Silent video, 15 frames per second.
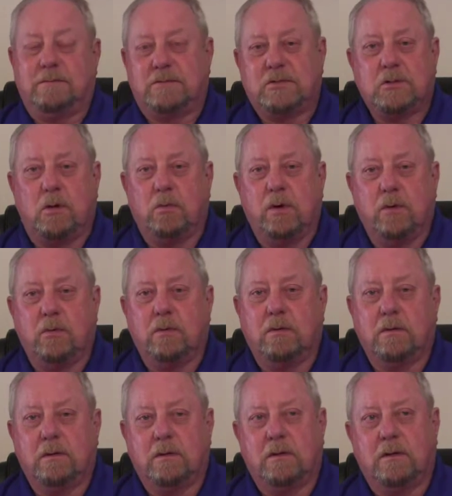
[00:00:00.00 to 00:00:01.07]
So we were,
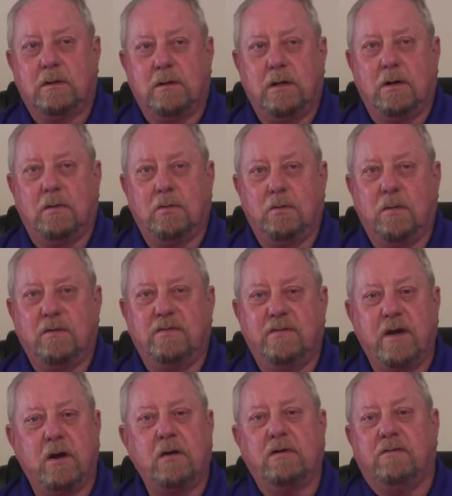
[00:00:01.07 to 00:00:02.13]
we're
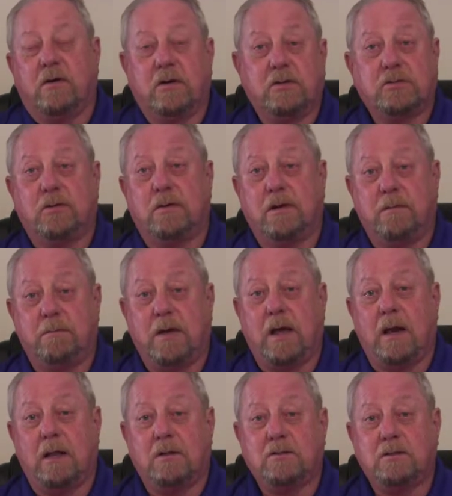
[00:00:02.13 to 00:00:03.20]
very, very short on
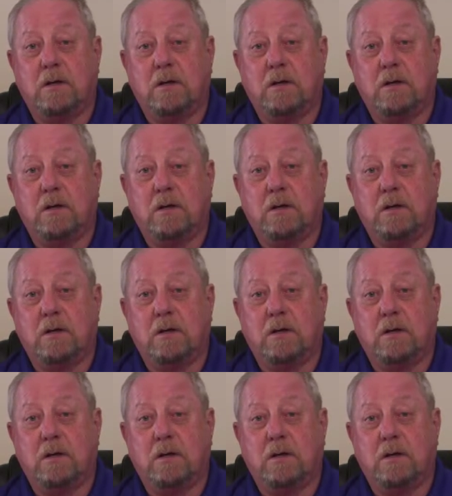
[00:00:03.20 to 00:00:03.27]
pilots.